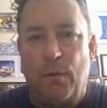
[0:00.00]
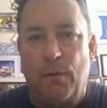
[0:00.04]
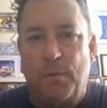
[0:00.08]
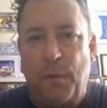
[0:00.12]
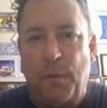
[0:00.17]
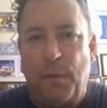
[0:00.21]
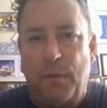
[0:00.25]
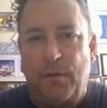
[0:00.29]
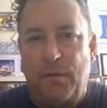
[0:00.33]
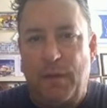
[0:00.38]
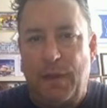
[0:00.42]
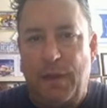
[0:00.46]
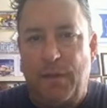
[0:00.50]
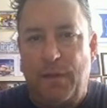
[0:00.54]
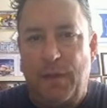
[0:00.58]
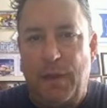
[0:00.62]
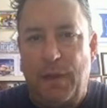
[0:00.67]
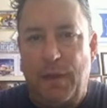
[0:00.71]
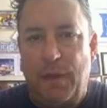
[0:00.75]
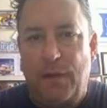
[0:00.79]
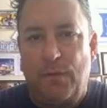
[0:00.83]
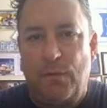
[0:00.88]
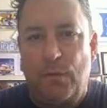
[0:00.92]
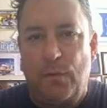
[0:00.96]
especially in the
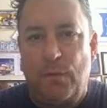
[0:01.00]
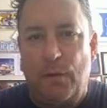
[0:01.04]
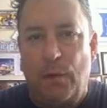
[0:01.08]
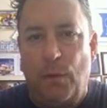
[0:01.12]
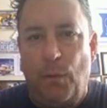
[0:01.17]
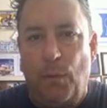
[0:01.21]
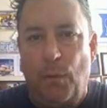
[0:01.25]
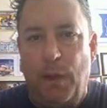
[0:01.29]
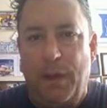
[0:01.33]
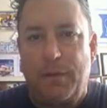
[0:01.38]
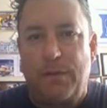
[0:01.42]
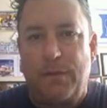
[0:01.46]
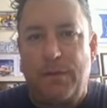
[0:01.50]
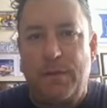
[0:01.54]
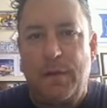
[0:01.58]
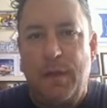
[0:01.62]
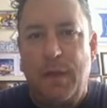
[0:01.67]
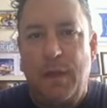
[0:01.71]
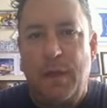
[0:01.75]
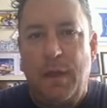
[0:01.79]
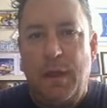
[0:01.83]
eastern U.S.